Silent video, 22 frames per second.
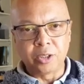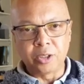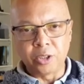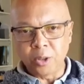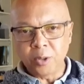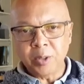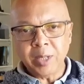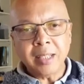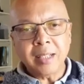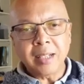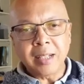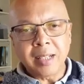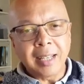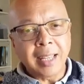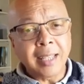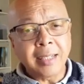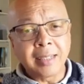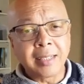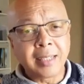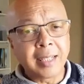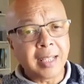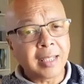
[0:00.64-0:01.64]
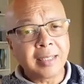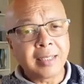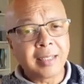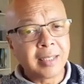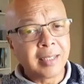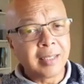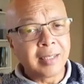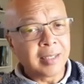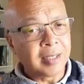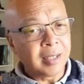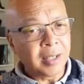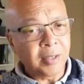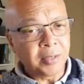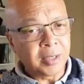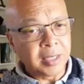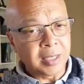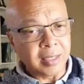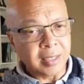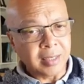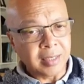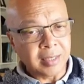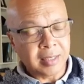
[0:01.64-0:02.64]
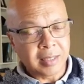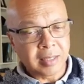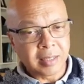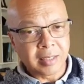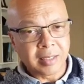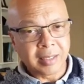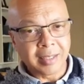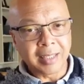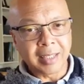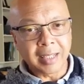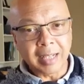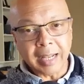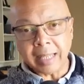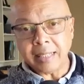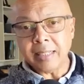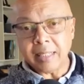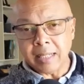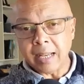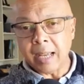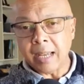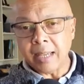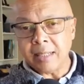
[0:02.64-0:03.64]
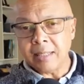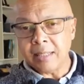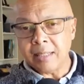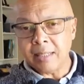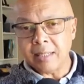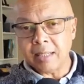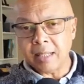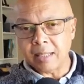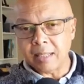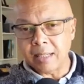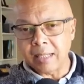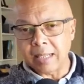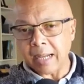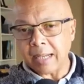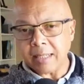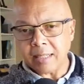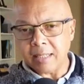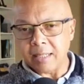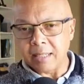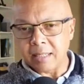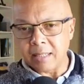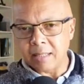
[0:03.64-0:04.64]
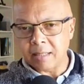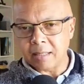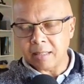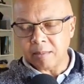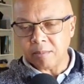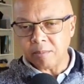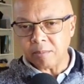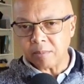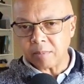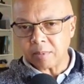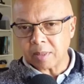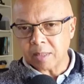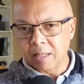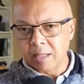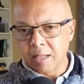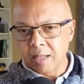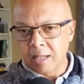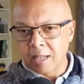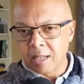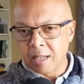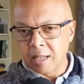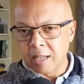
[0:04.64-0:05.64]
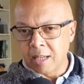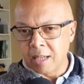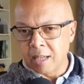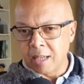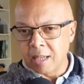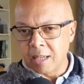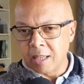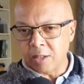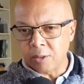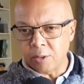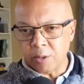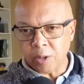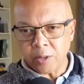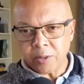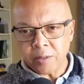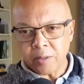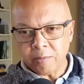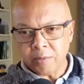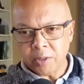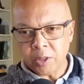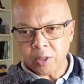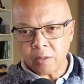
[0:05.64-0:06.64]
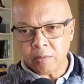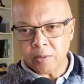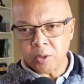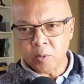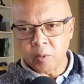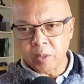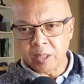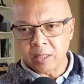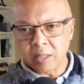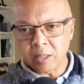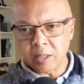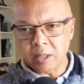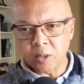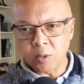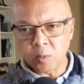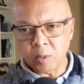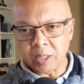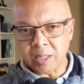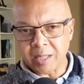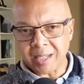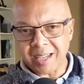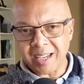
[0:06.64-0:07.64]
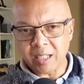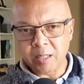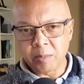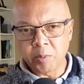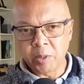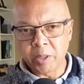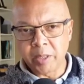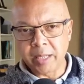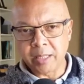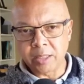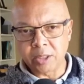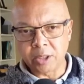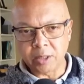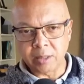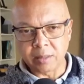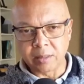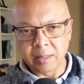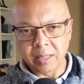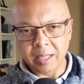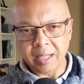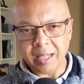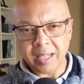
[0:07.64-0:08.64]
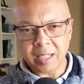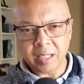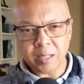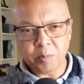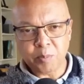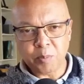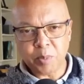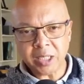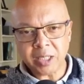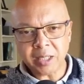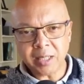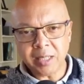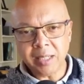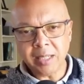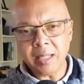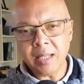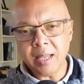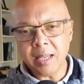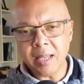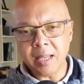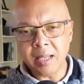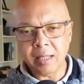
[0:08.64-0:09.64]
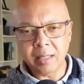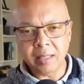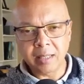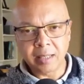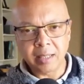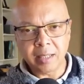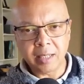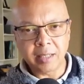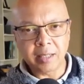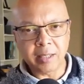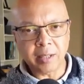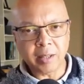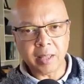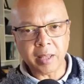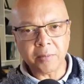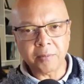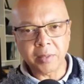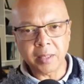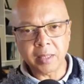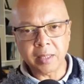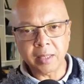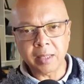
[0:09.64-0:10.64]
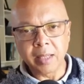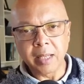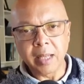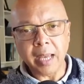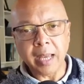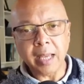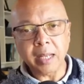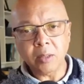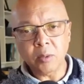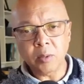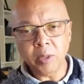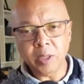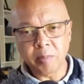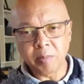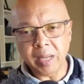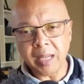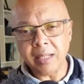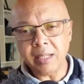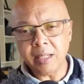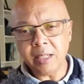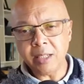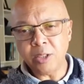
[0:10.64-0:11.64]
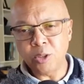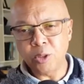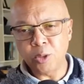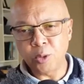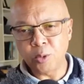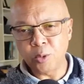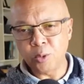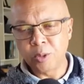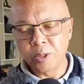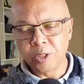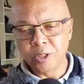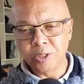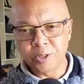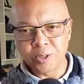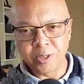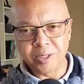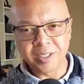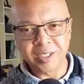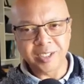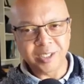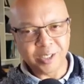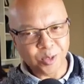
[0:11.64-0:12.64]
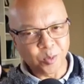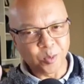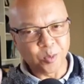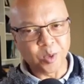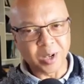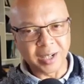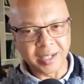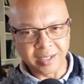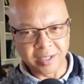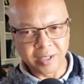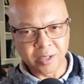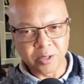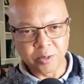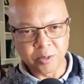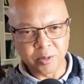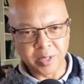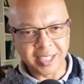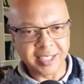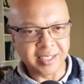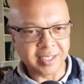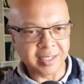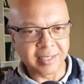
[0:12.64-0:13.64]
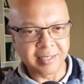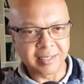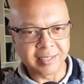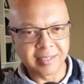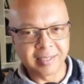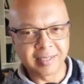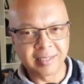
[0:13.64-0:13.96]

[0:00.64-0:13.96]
During the late 1970s, the 1980s and the 90s, the growth of Jehovah's Witnesses was exponential, especially here in South Africa, and it was mainly due to this one reason.